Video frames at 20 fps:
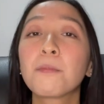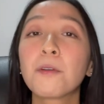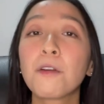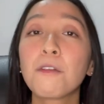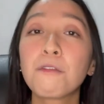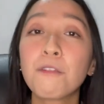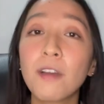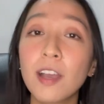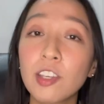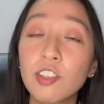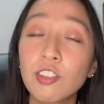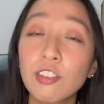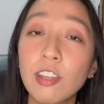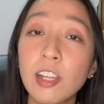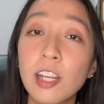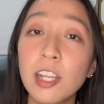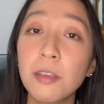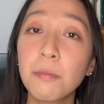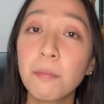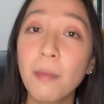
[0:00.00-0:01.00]

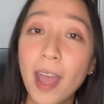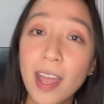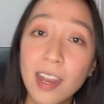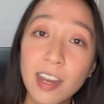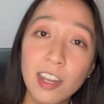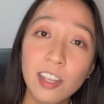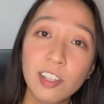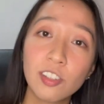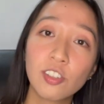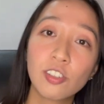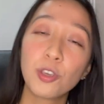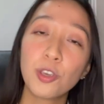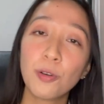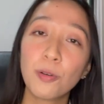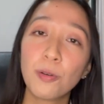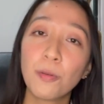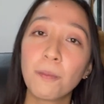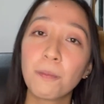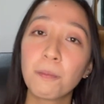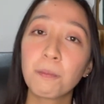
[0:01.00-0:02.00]
professionally manage
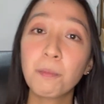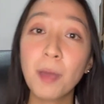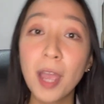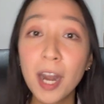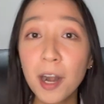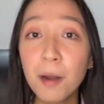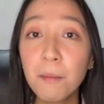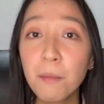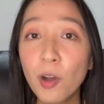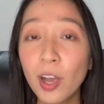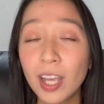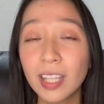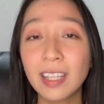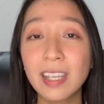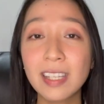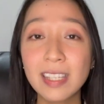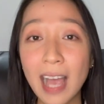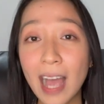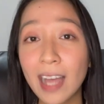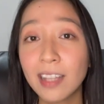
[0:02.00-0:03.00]
yung pera mo. It
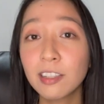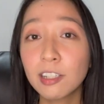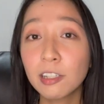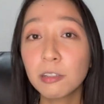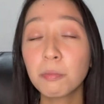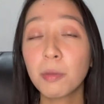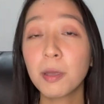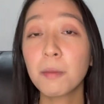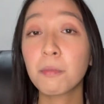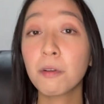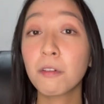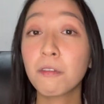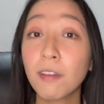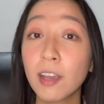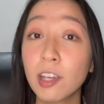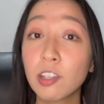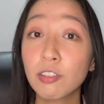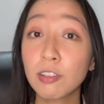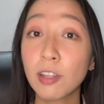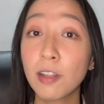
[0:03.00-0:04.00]
is handled by
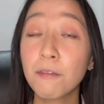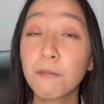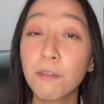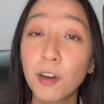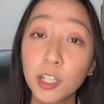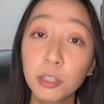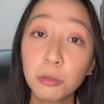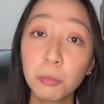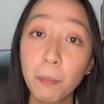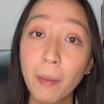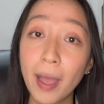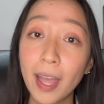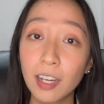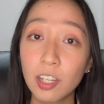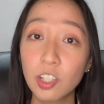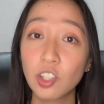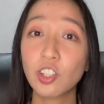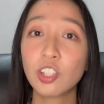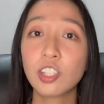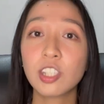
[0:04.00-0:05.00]
professional fund
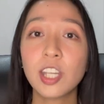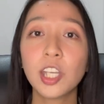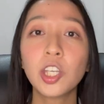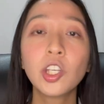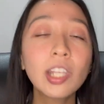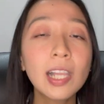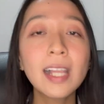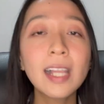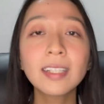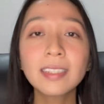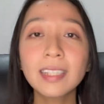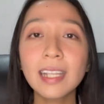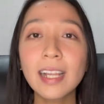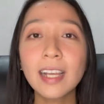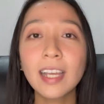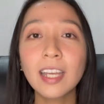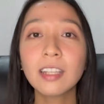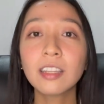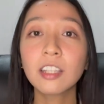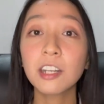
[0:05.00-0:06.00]
managers na yun lang
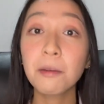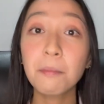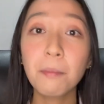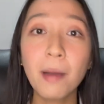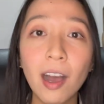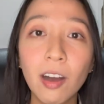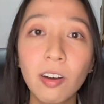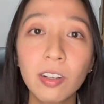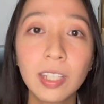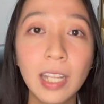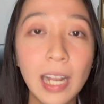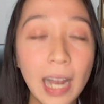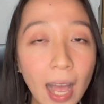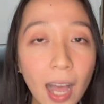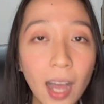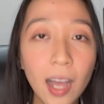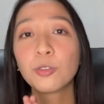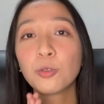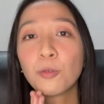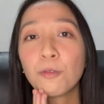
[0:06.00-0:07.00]
talaga yung trabaho
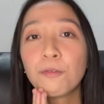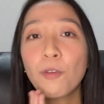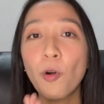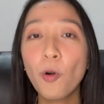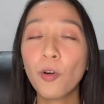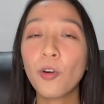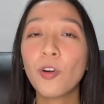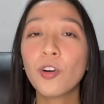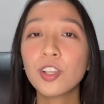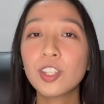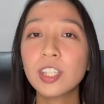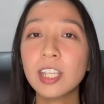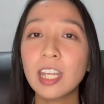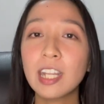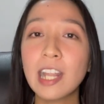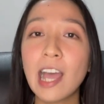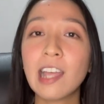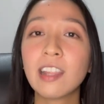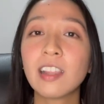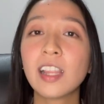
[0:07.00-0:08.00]
nila, to focus
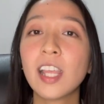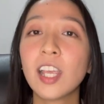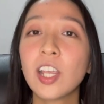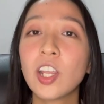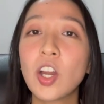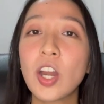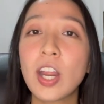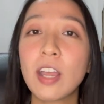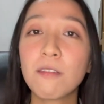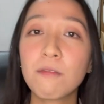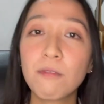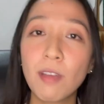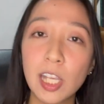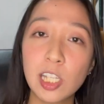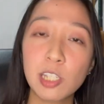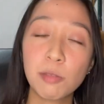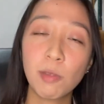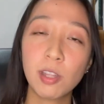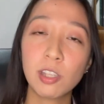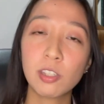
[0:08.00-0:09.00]
in handling your
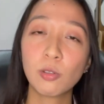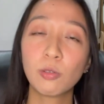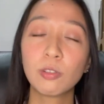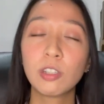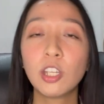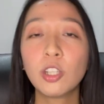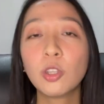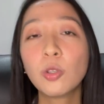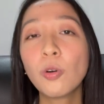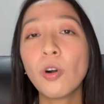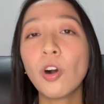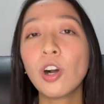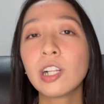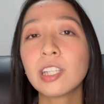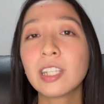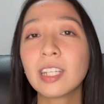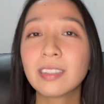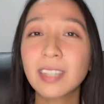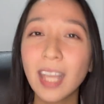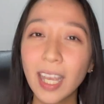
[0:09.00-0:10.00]
investment. So they do all
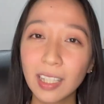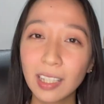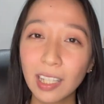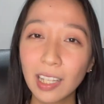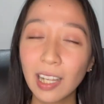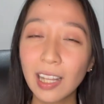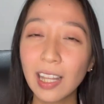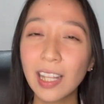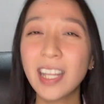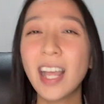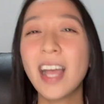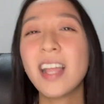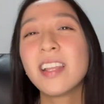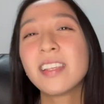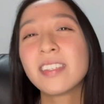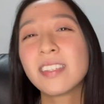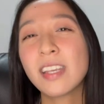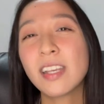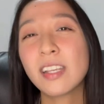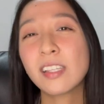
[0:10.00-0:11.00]
the technical
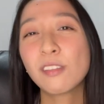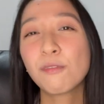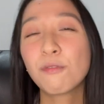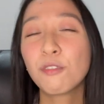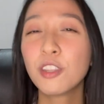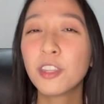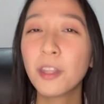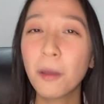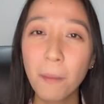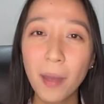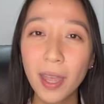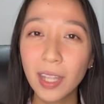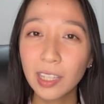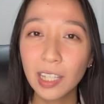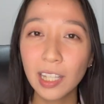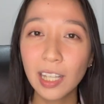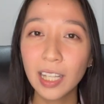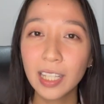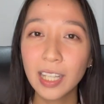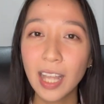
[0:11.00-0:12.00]
analysis,
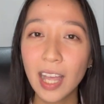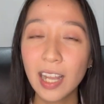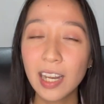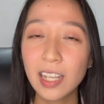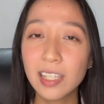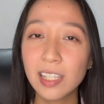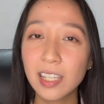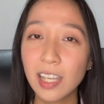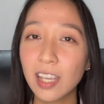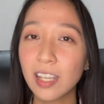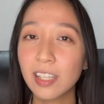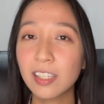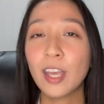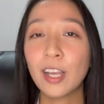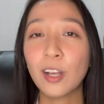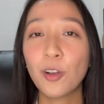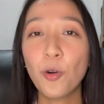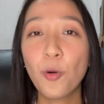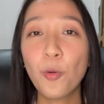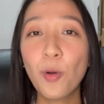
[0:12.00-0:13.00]
fundamental
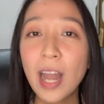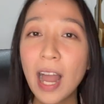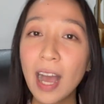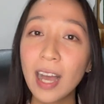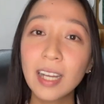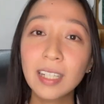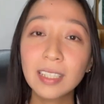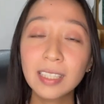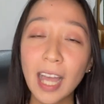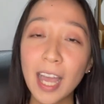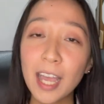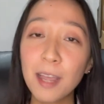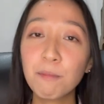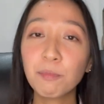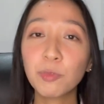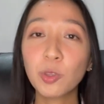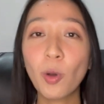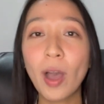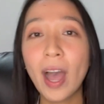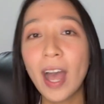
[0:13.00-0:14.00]
analysis. Kung wala kang
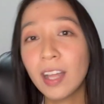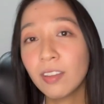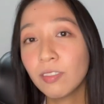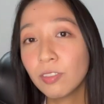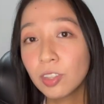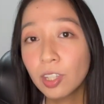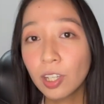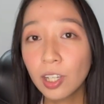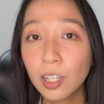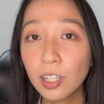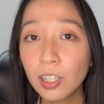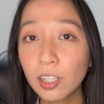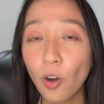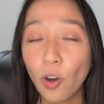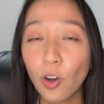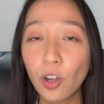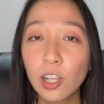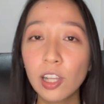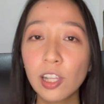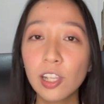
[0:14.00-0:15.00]
time to handle
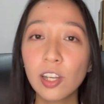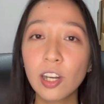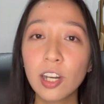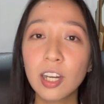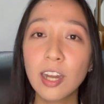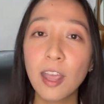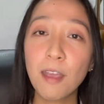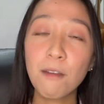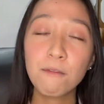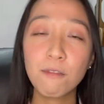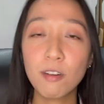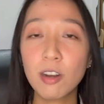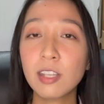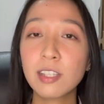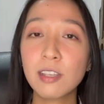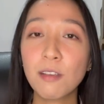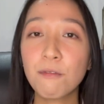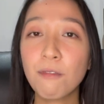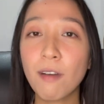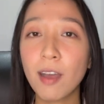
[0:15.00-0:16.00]
all your
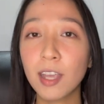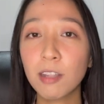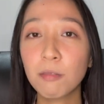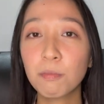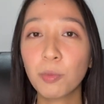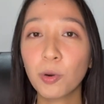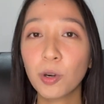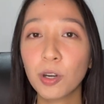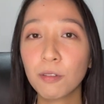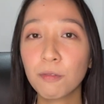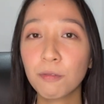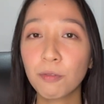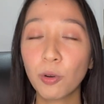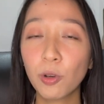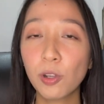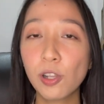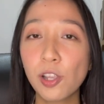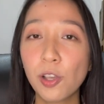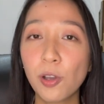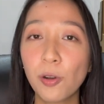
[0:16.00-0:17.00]
diversified
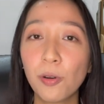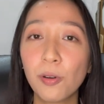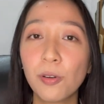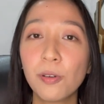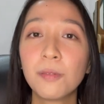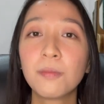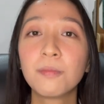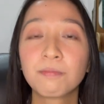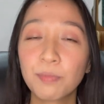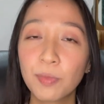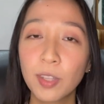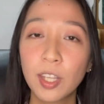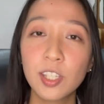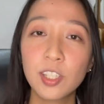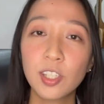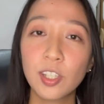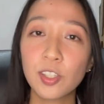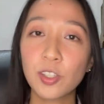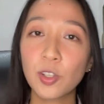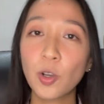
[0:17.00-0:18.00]
portfolio,
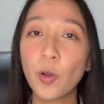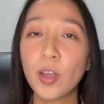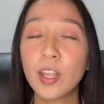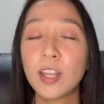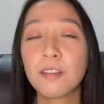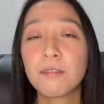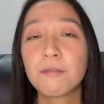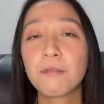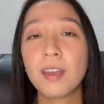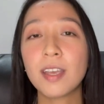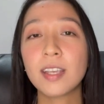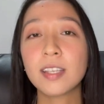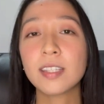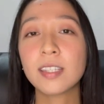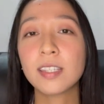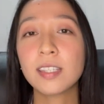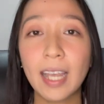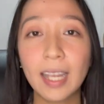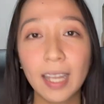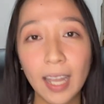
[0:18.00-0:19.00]
just go and
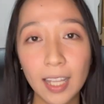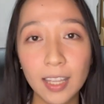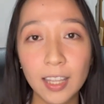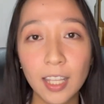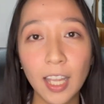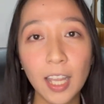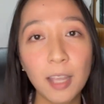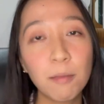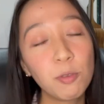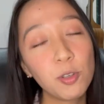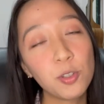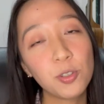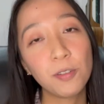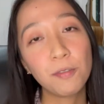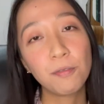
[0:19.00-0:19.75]
invest, get a mutual